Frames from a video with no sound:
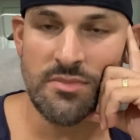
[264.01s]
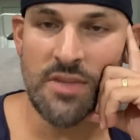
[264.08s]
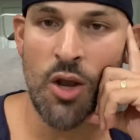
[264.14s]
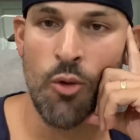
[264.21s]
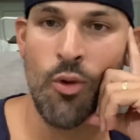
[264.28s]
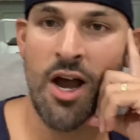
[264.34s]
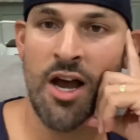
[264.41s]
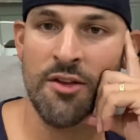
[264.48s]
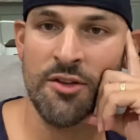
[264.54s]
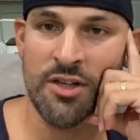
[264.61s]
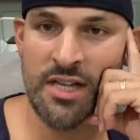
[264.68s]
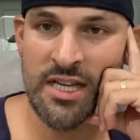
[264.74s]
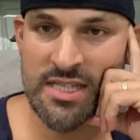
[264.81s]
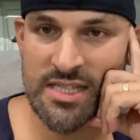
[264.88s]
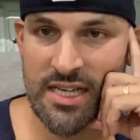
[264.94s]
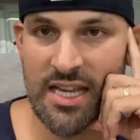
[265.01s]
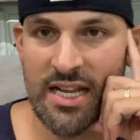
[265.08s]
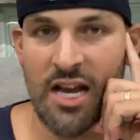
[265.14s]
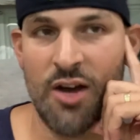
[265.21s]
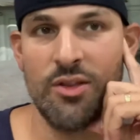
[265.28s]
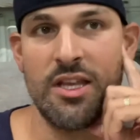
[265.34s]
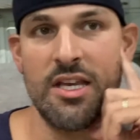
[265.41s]
Wilder needs to get
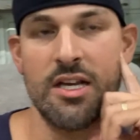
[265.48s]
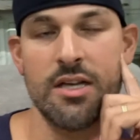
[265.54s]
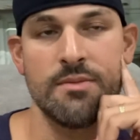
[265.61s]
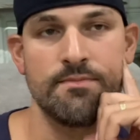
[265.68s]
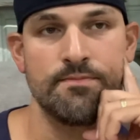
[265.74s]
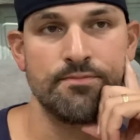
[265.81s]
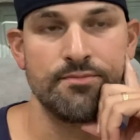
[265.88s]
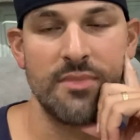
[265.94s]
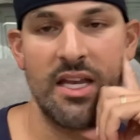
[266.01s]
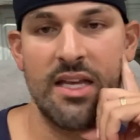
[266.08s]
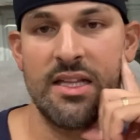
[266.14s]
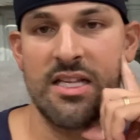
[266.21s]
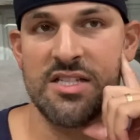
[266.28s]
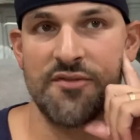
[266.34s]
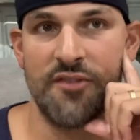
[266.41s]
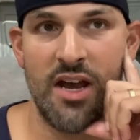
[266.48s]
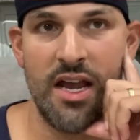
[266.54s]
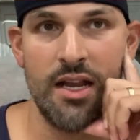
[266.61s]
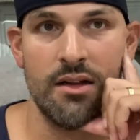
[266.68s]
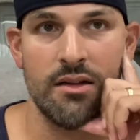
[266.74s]
out there in this fight